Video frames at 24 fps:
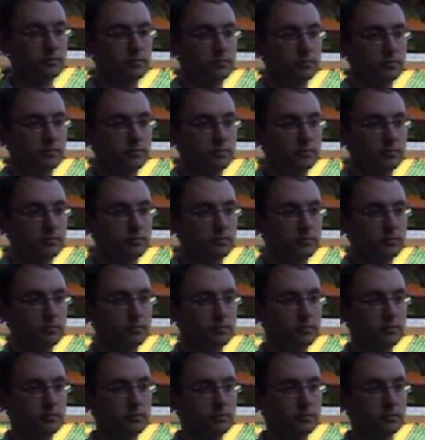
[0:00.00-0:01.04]

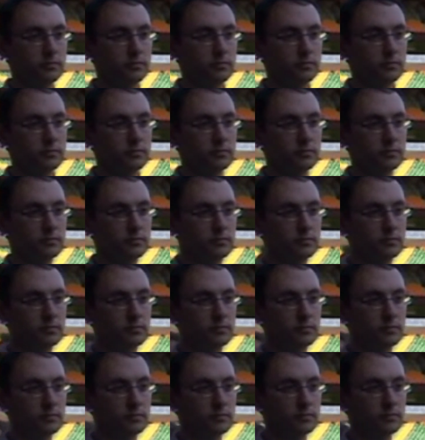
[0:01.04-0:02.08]

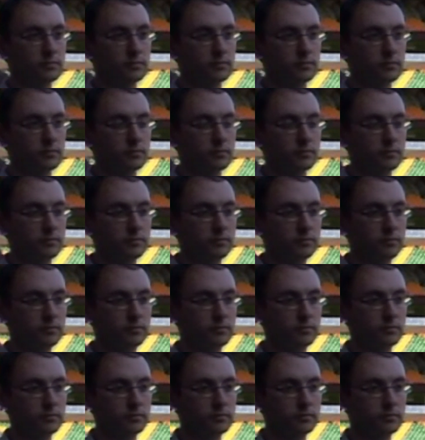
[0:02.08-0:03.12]

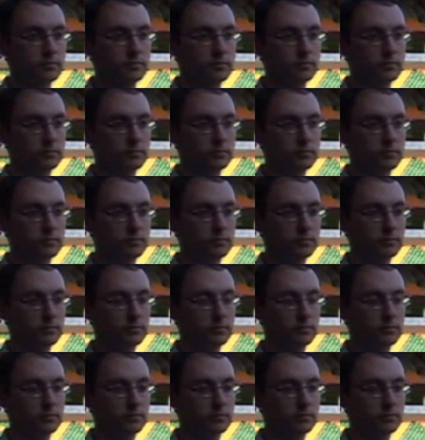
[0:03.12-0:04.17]

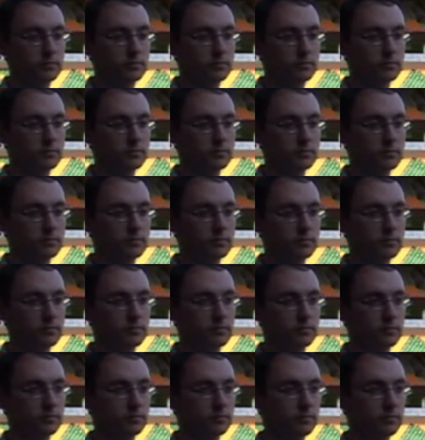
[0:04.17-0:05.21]

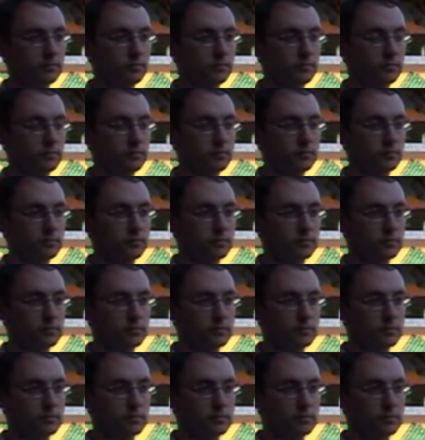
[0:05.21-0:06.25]

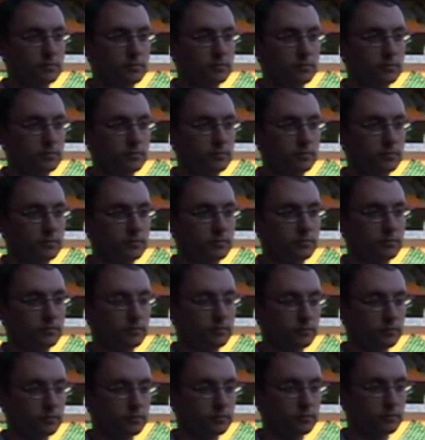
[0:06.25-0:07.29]

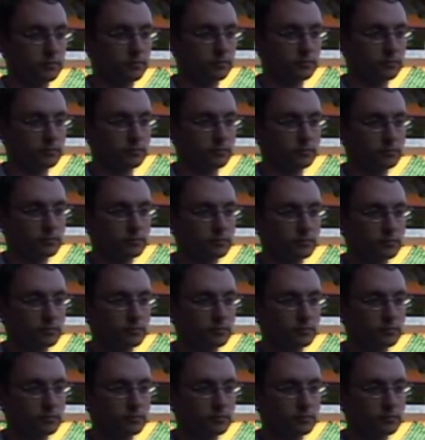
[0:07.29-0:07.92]
(silent)